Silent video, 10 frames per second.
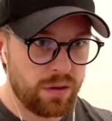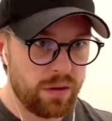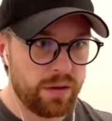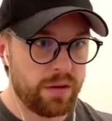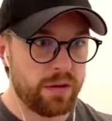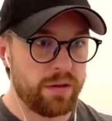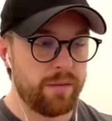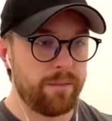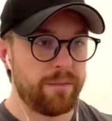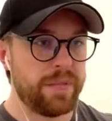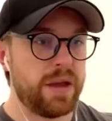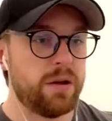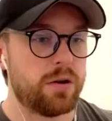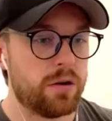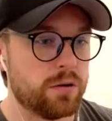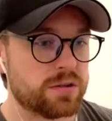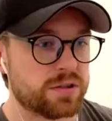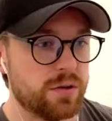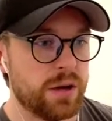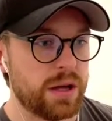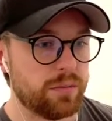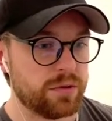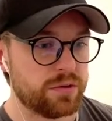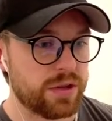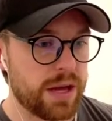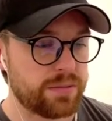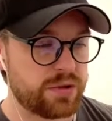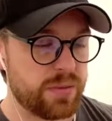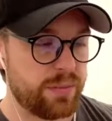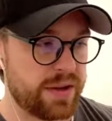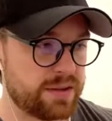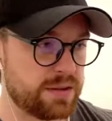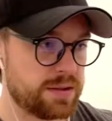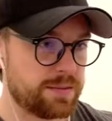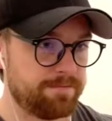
um, they are also able to capture my peasants.